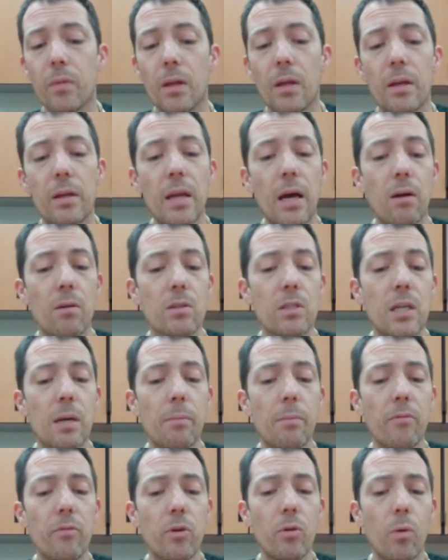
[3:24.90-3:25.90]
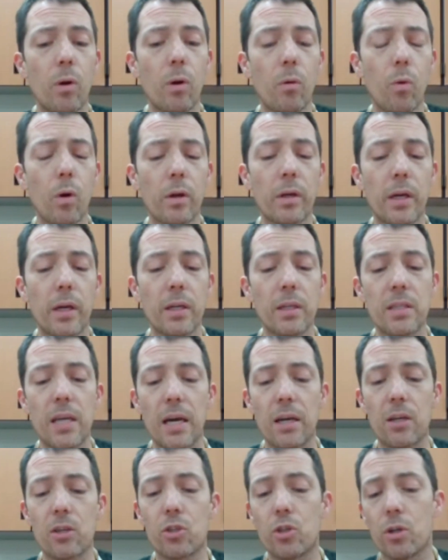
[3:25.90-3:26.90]
Now, some of you were working
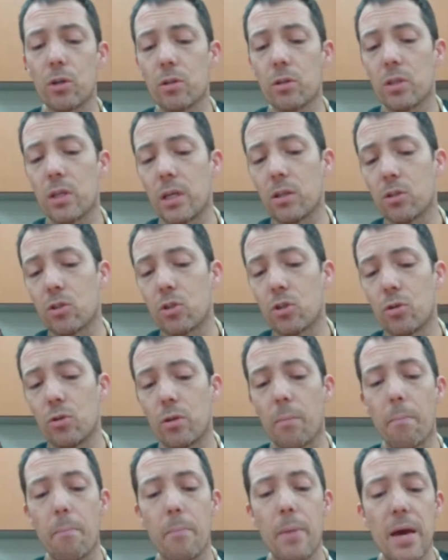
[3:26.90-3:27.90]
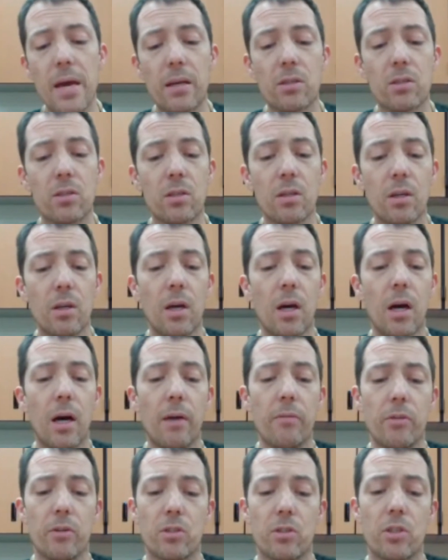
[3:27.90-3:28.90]
textures into the base
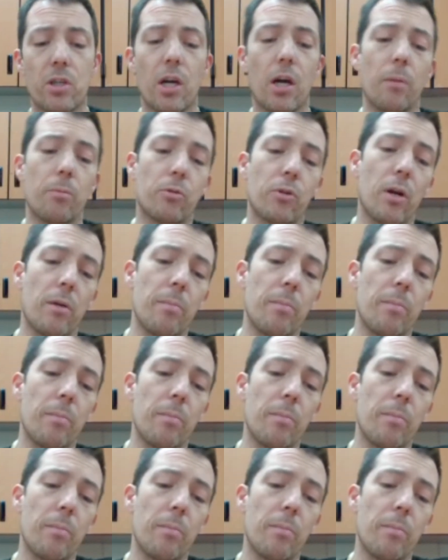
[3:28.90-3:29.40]
of your sculpture.